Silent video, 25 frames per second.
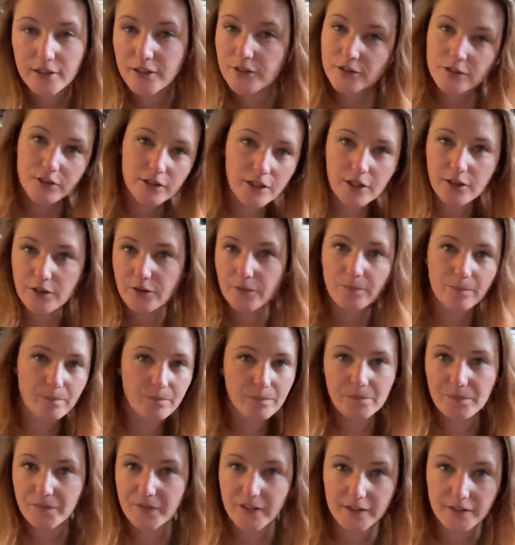So
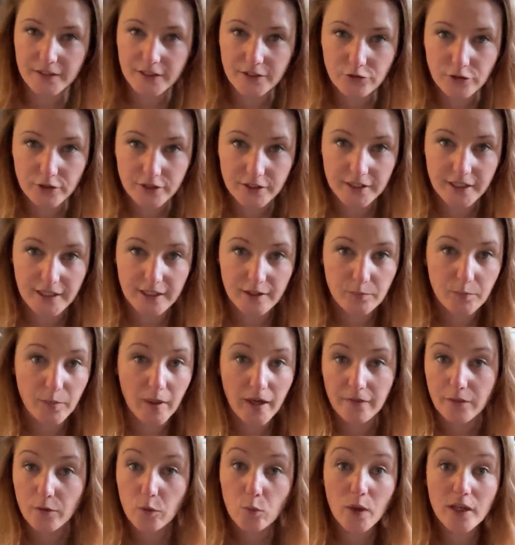that's interesting.
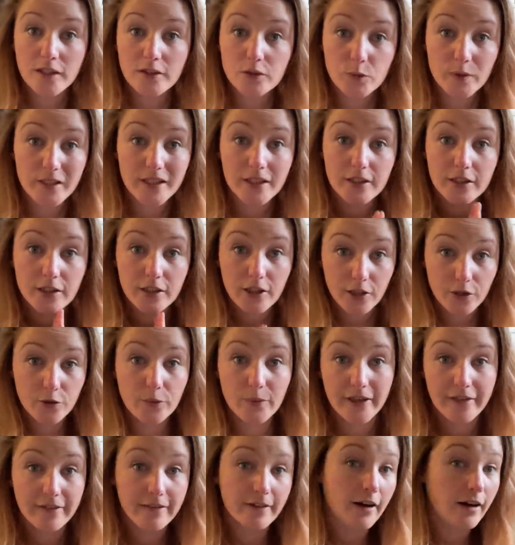But the ones we're going to go
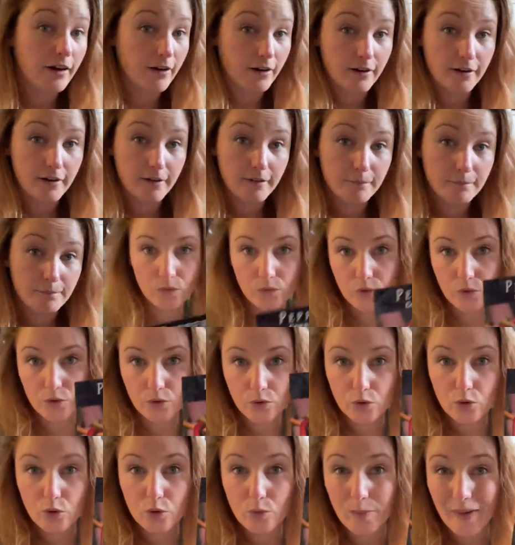with are
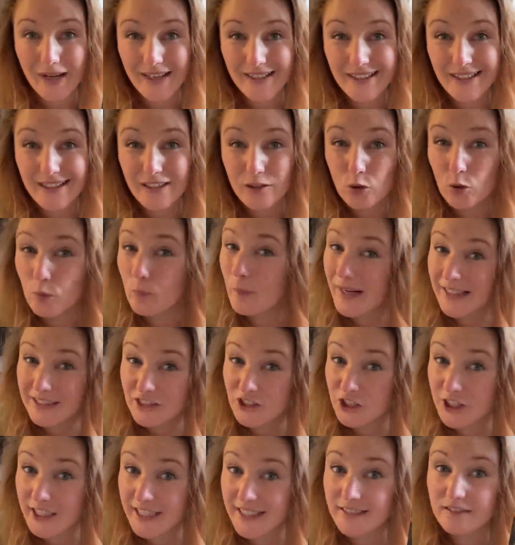
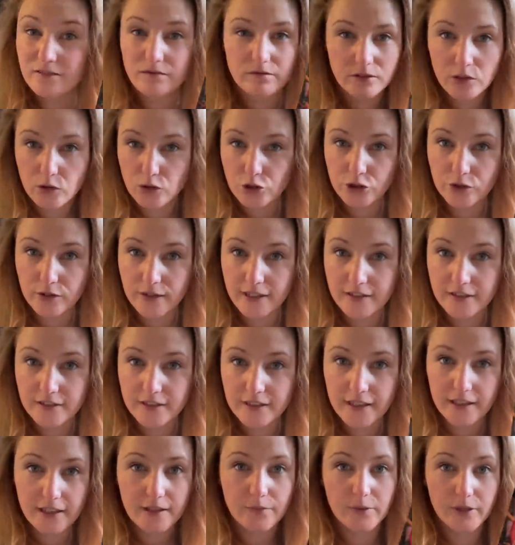corbacci, not sure how you
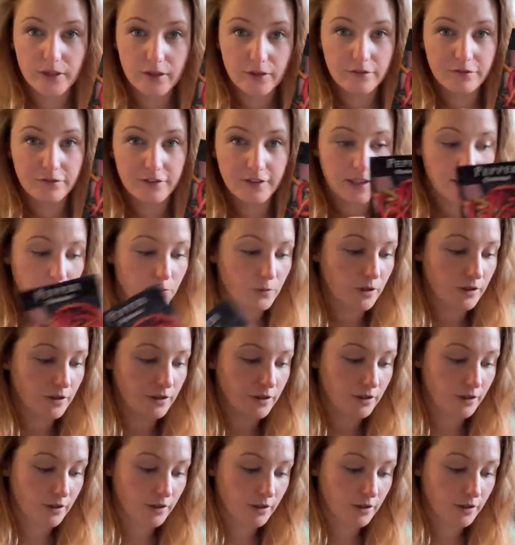say it. We're going for that one.